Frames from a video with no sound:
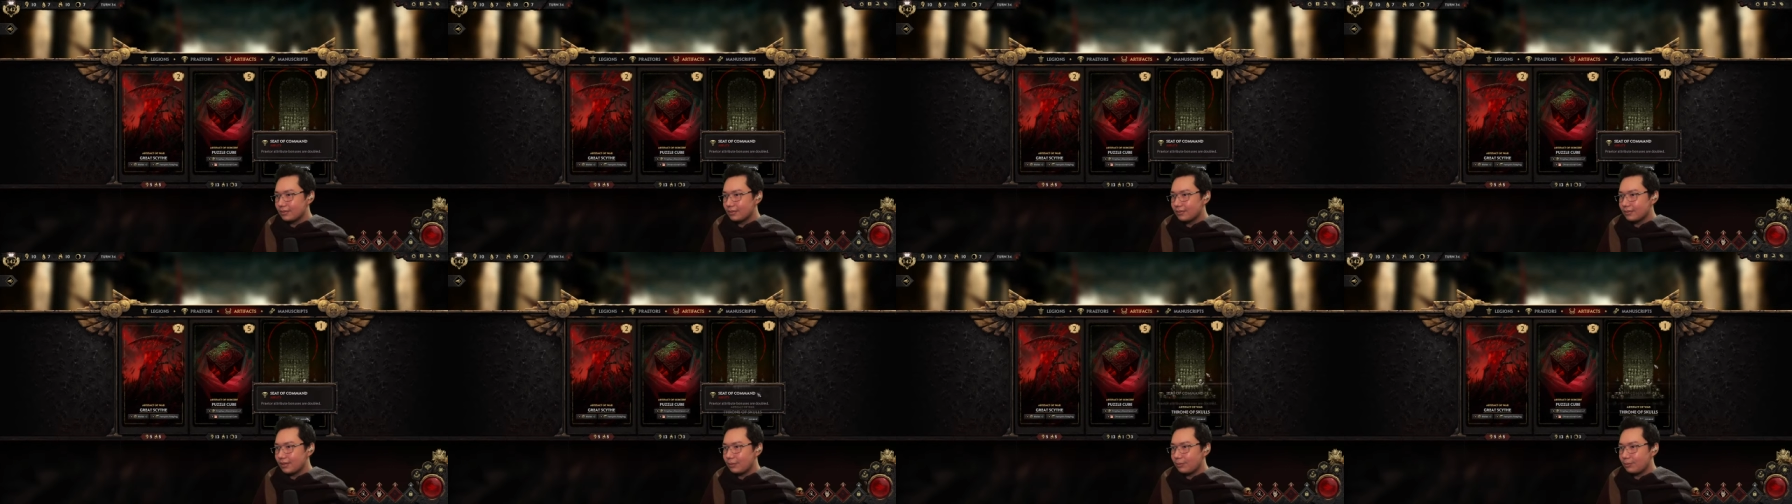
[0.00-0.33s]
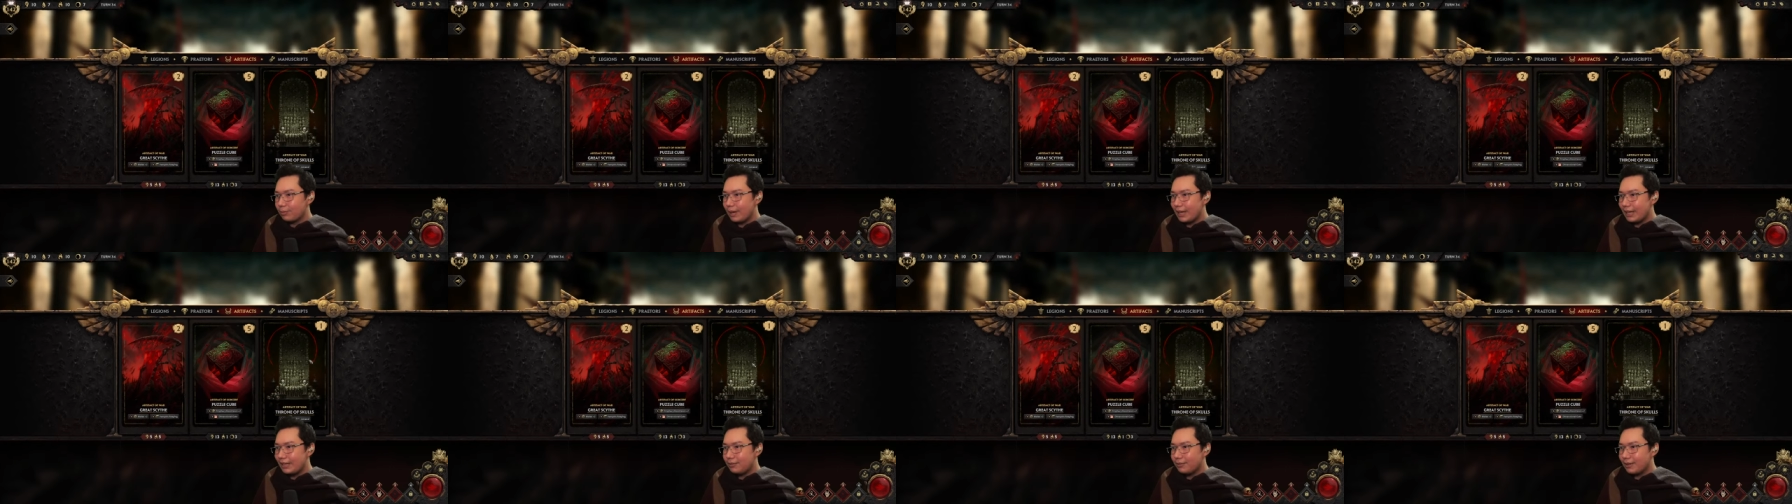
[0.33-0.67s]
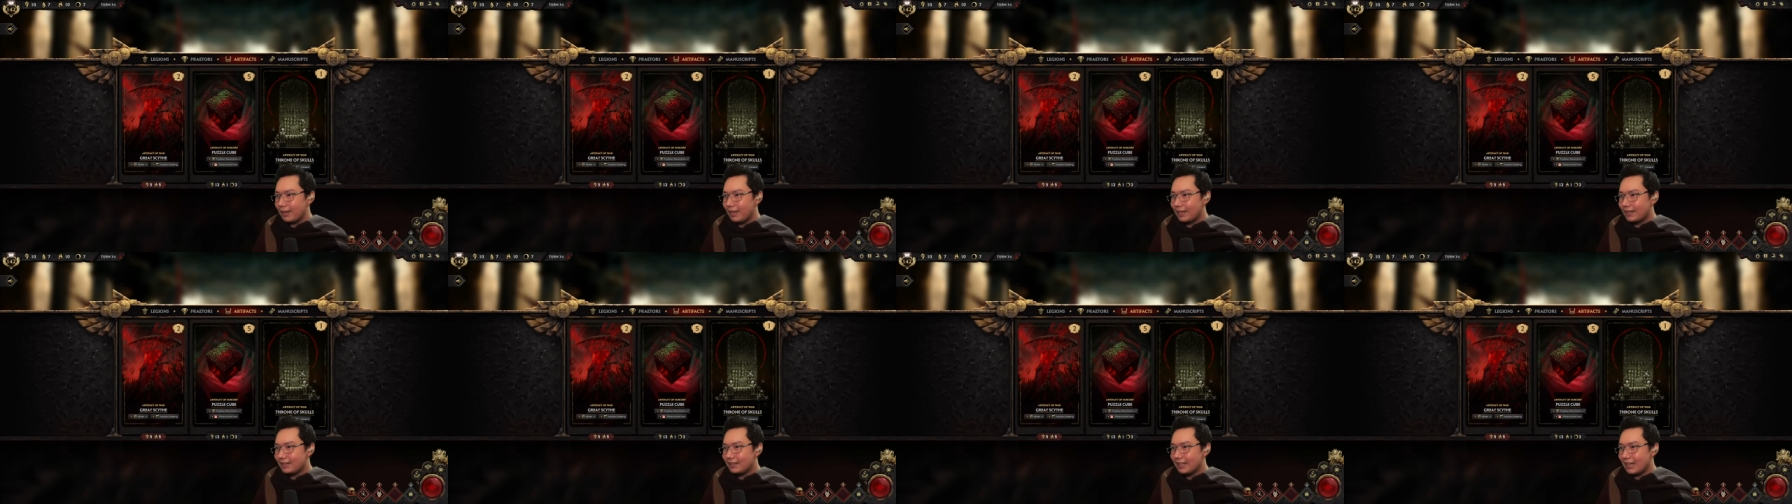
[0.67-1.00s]
Wait, where do
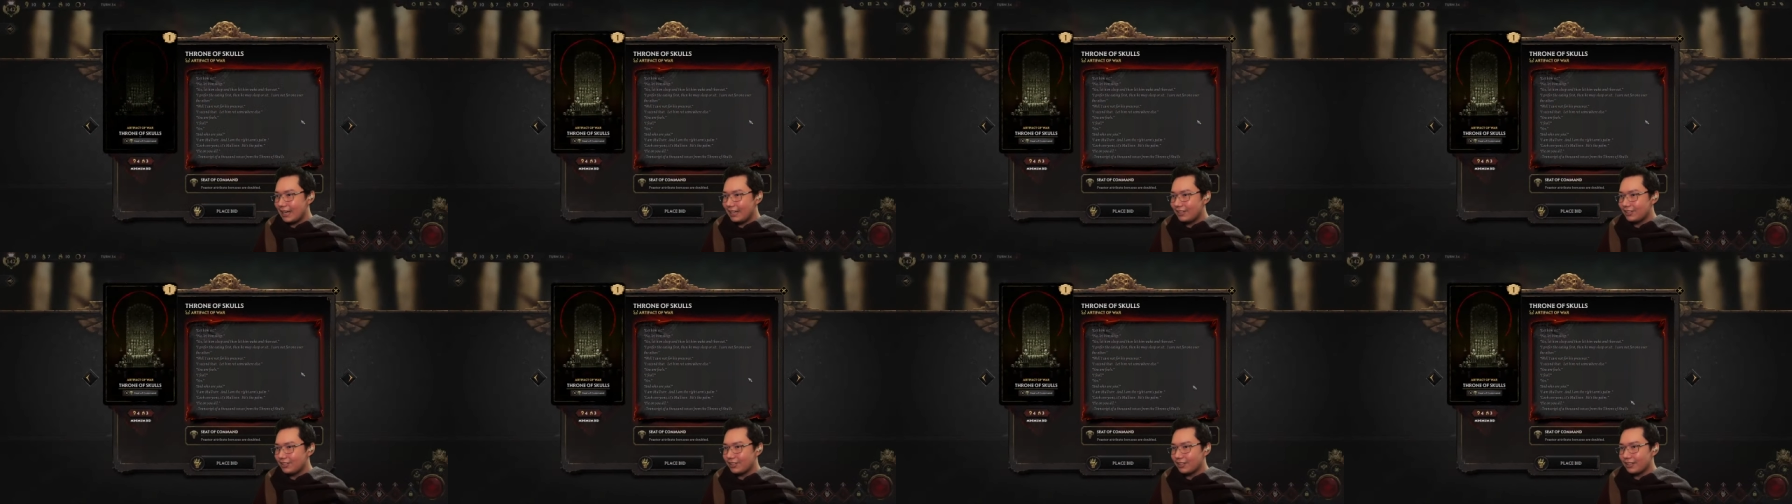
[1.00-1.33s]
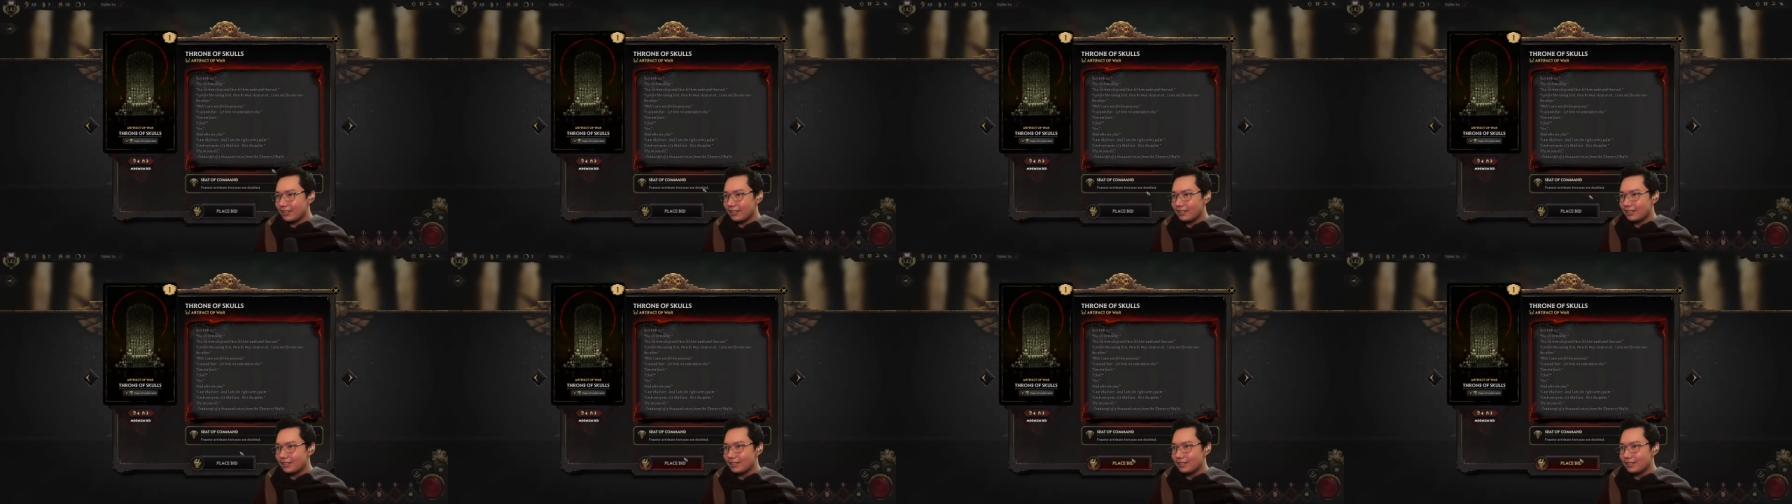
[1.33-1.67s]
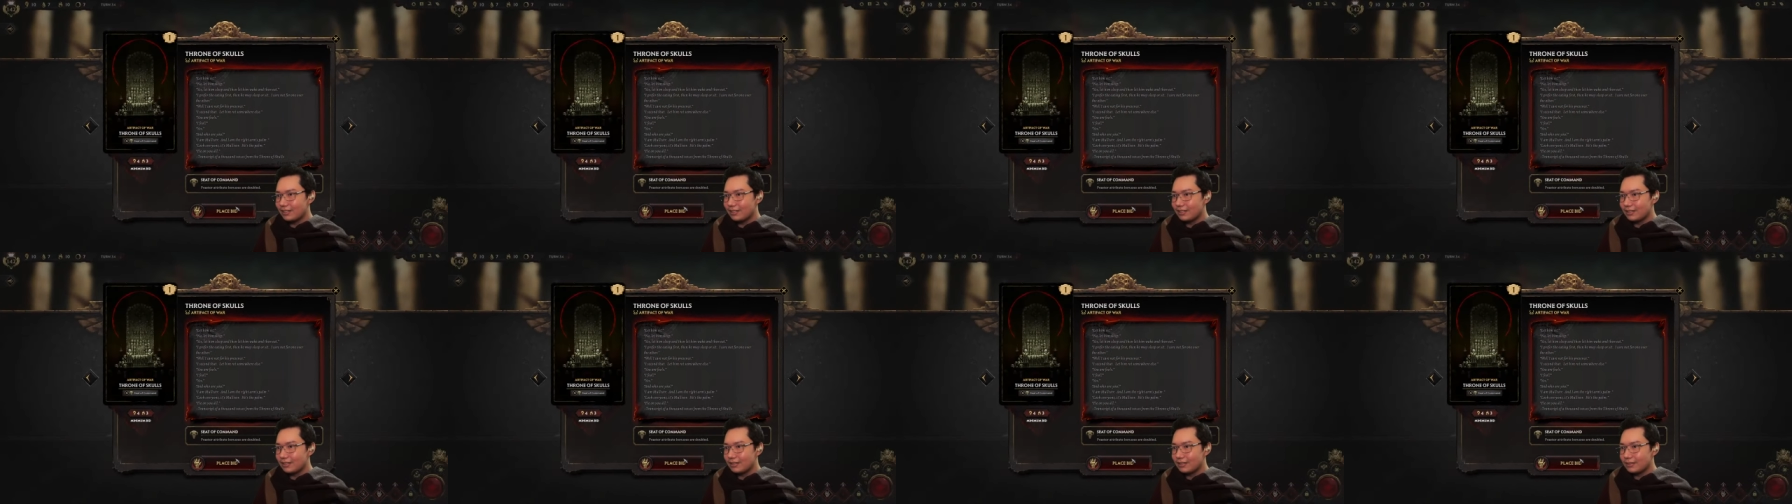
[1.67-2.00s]
I attach
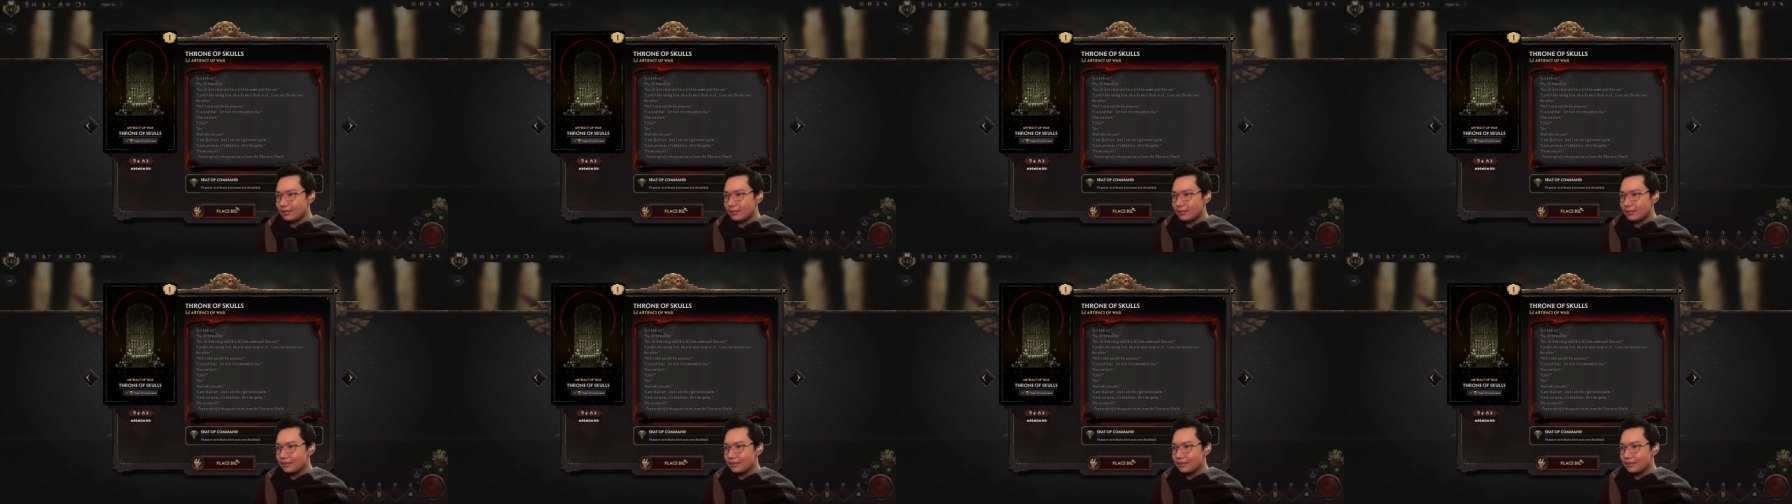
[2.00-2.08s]
this?